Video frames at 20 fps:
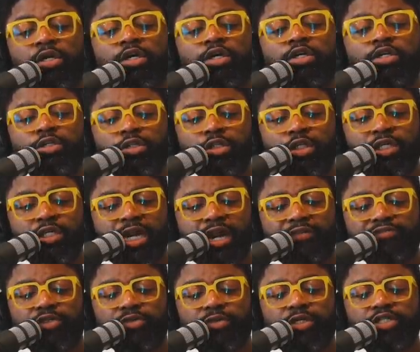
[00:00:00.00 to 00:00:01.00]
Look
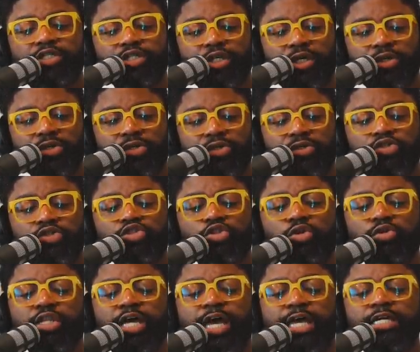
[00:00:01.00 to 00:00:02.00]
after each other so
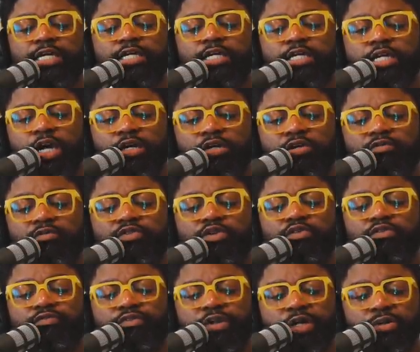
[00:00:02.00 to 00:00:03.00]
that none of you
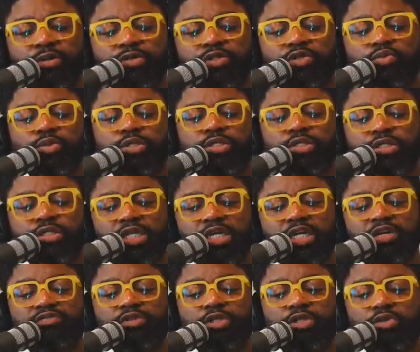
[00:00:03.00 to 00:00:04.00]
fails to
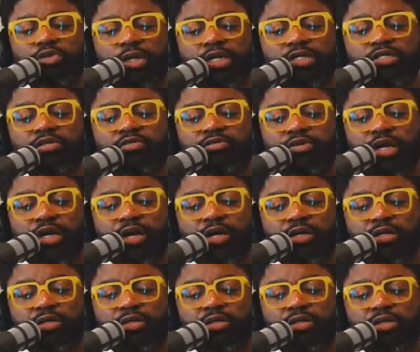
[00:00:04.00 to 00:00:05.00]
receive the grace of God.
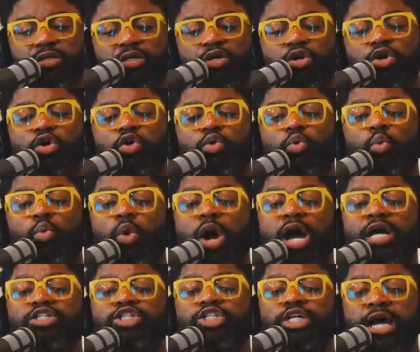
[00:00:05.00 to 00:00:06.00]

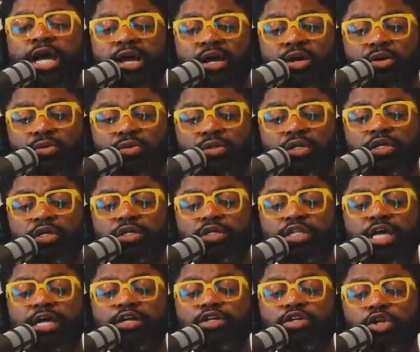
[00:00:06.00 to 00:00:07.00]
Watch out
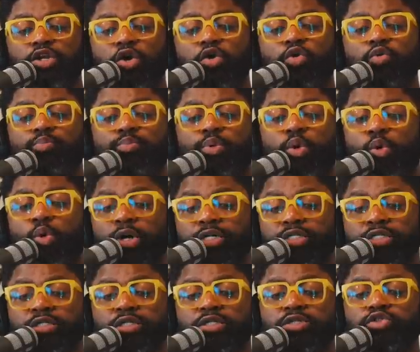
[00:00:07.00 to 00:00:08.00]
that no
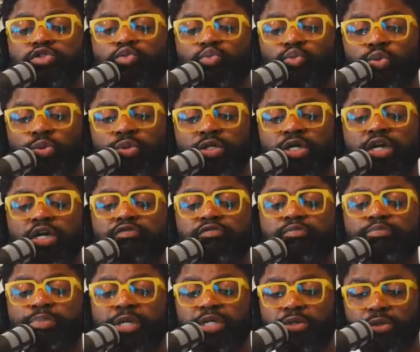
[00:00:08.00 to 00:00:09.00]
poisonous root of
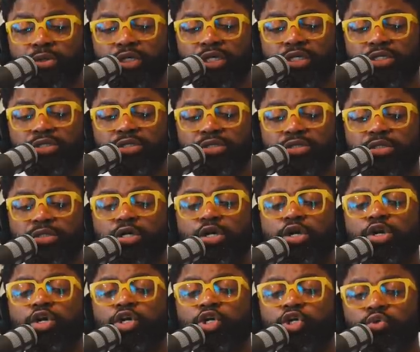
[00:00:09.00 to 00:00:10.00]
bitterness
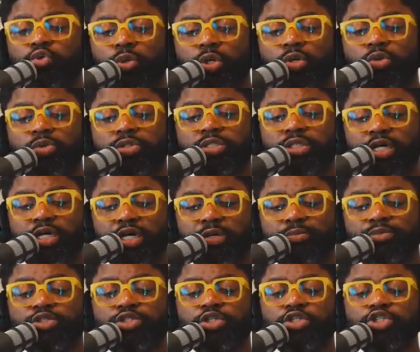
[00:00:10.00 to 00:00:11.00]
grows
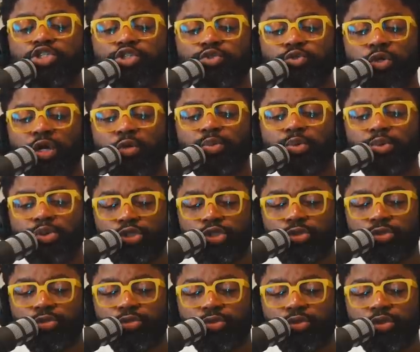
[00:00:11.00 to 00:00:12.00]
up to trouble
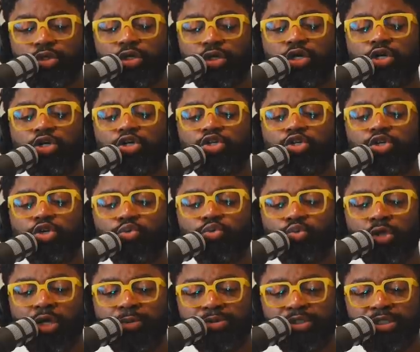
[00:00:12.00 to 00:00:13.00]
you,
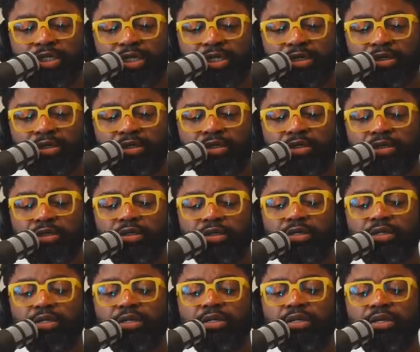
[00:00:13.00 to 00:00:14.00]
corrupting
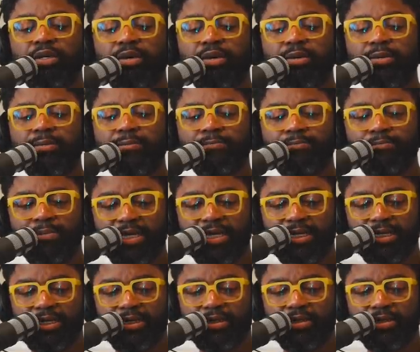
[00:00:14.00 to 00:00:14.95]
many.